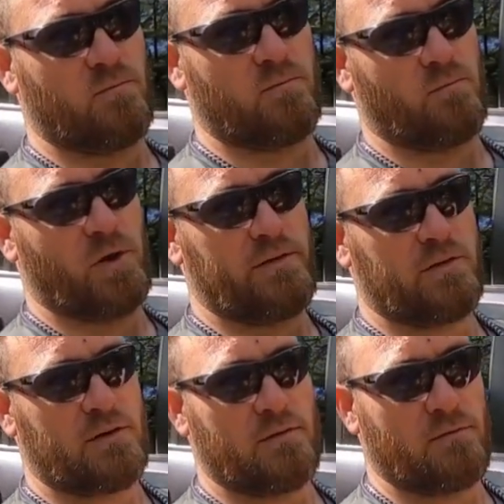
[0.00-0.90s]
whatever
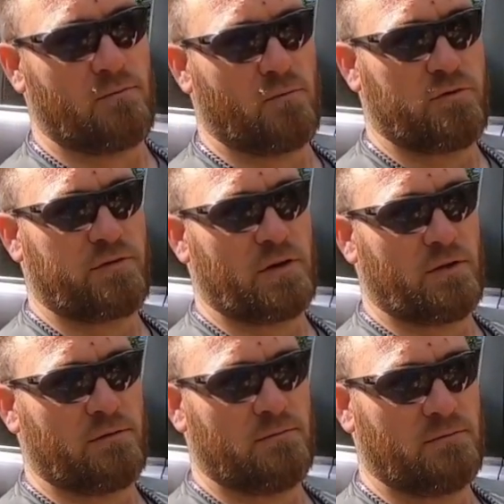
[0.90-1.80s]
your roof can
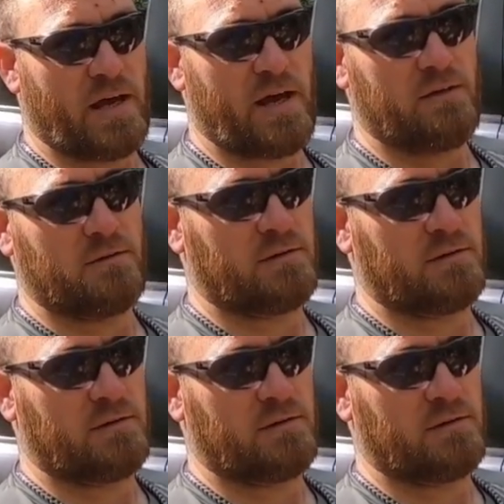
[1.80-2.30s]
handle